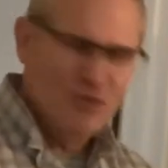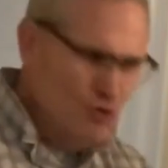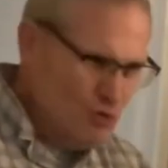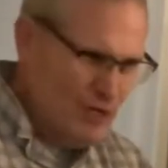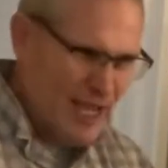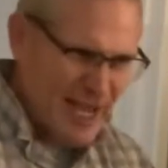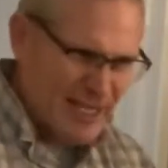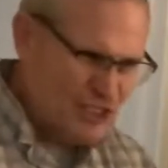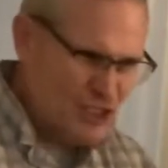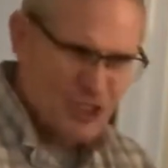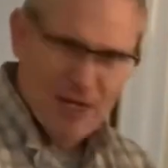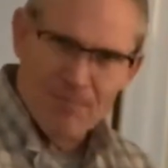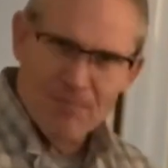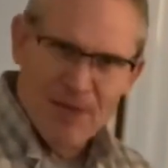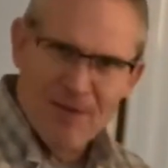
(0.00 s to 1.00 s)
You can't
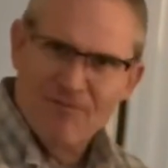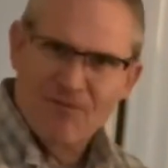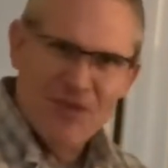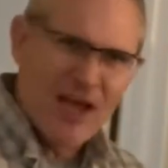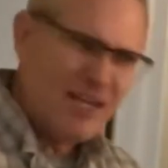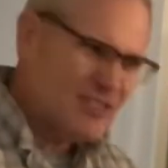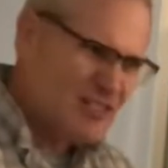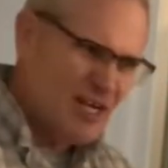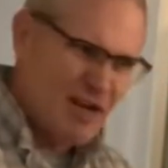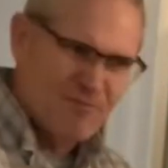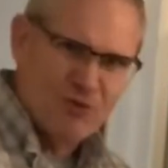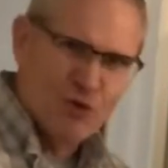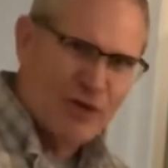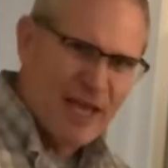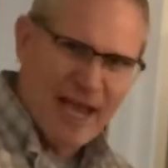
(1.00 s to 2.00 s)
chip them fast enough.
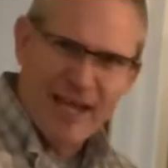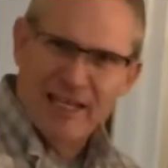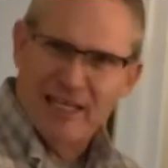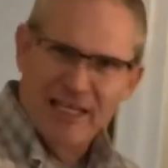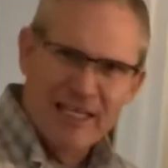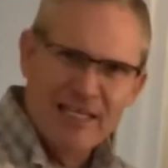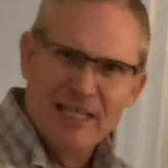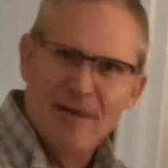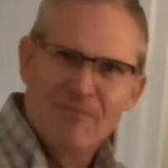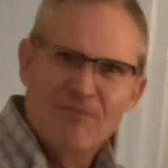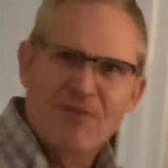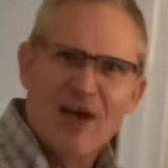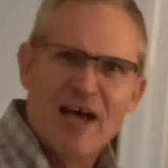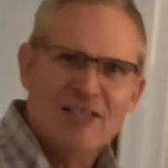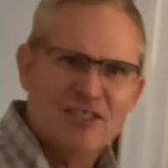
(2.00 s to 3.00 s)
You can't clean them
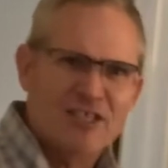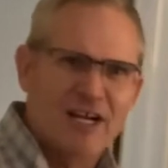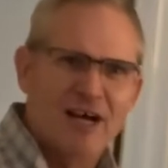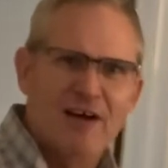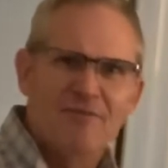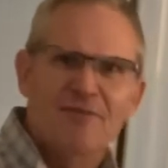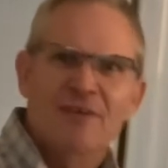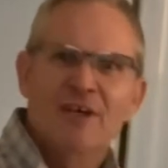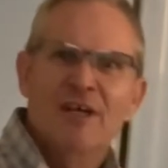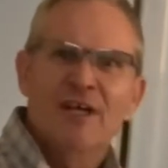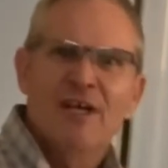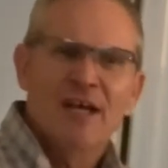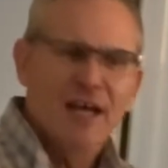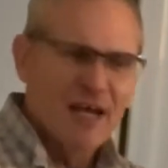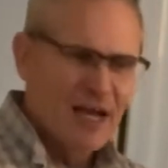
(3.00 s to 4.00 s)
fast enough.
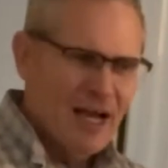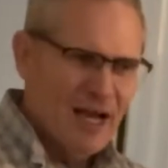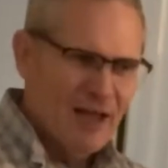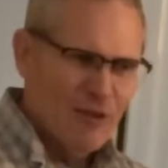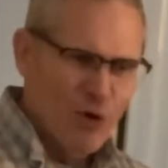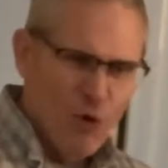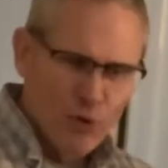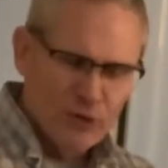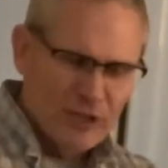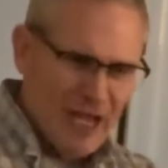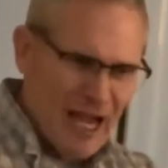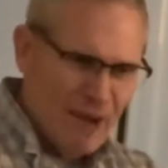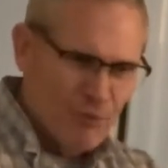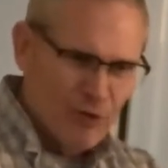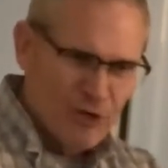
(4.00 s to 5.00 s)
The whole
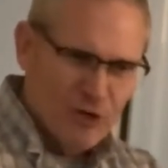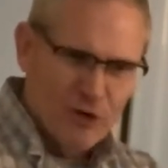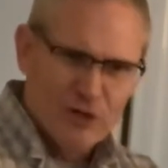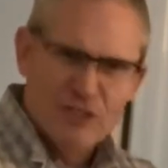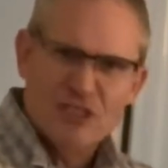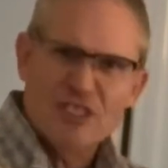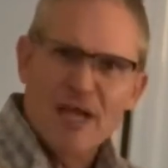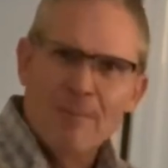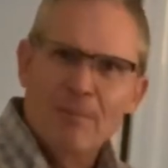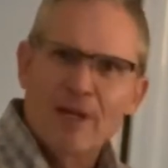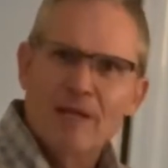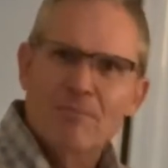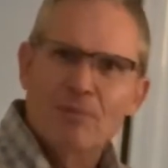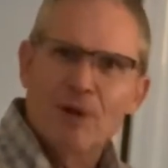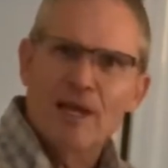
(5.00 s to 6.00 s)
time while you're
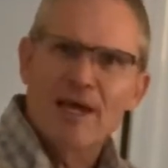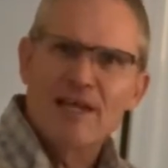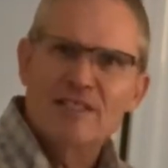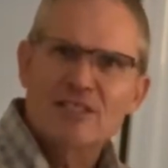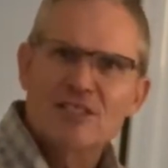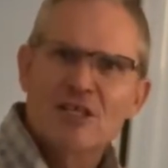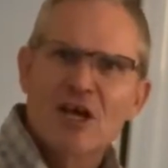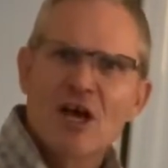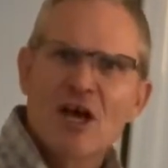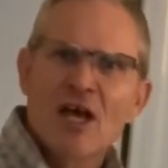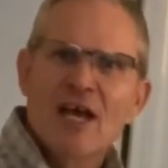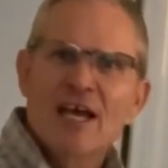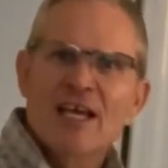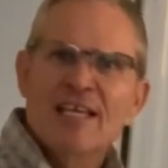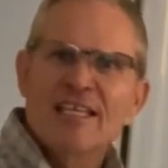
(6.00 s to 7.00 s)
assembling plates
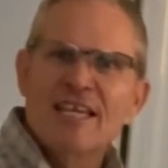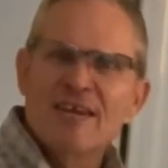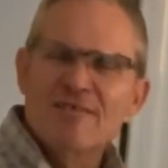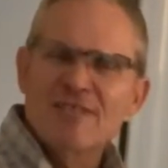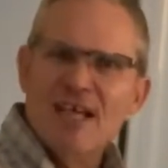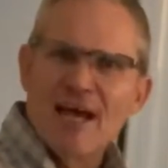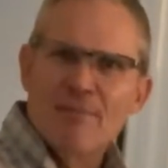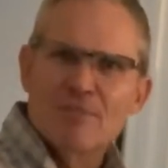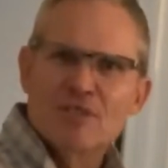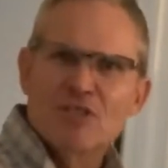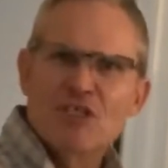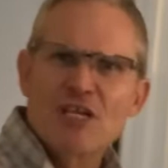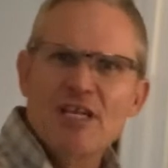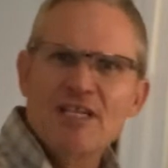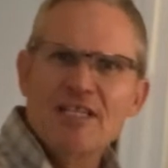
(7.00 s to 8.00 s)
gives that
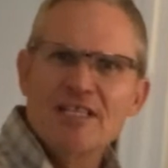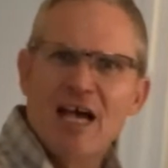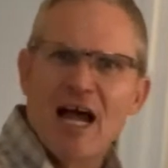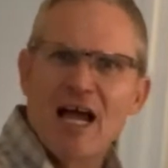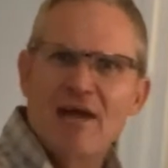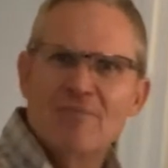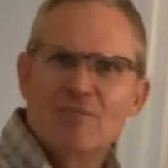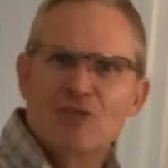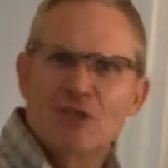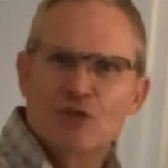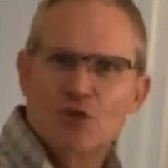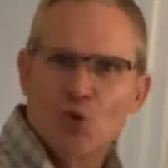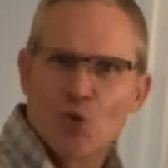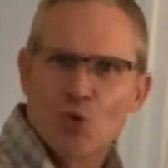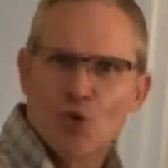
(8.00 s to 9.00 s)
machine time
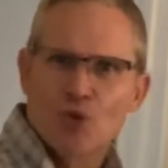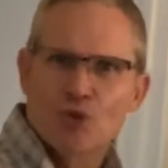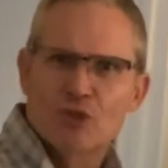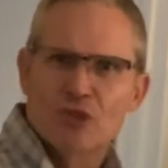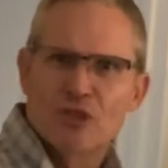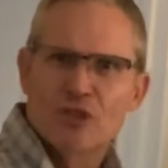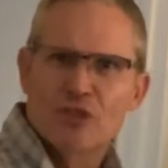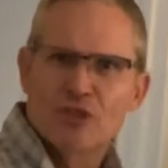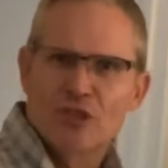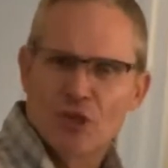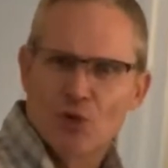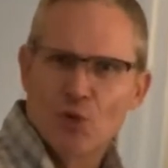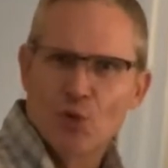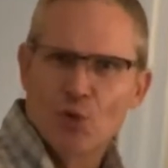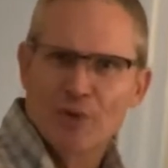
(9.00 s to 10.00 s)
to
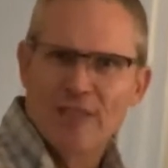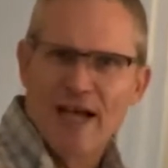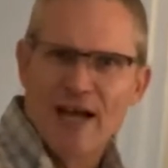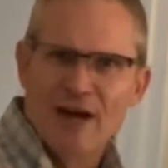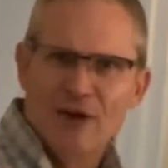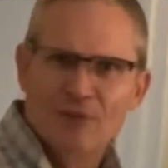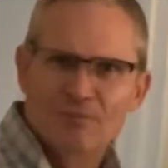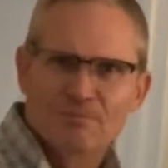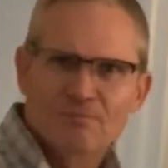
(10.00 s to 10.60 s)
cool down.